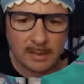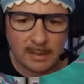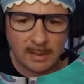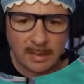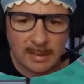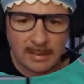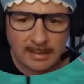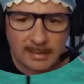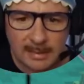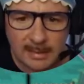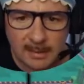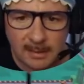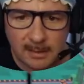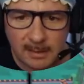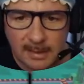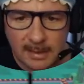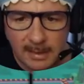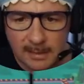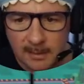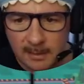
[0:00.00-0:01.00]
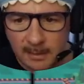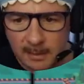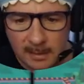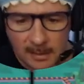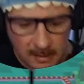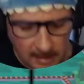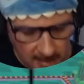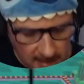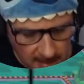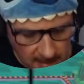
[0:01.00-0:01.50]
less signaling.
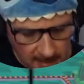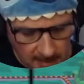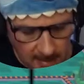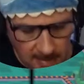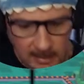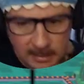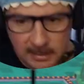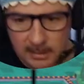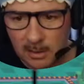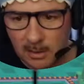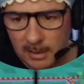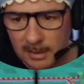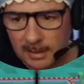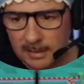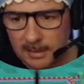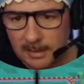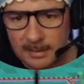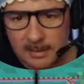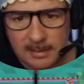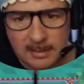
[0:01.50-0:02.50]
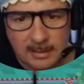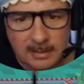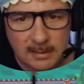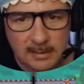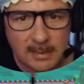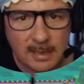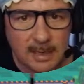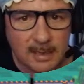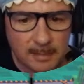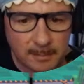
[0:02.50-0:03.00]
Let's go like
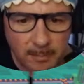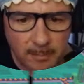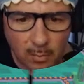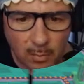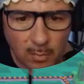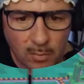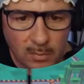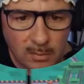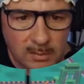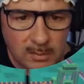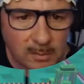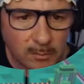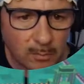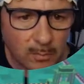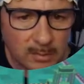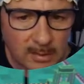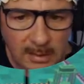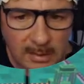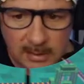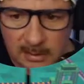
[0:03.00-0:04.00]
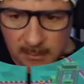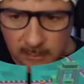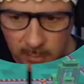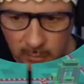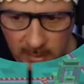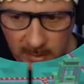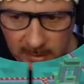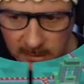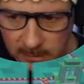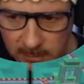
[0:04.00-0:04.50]
this, unpause, and we'll see some
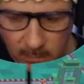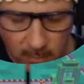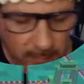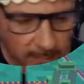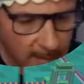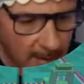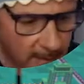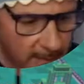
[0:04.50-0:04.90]
trains move out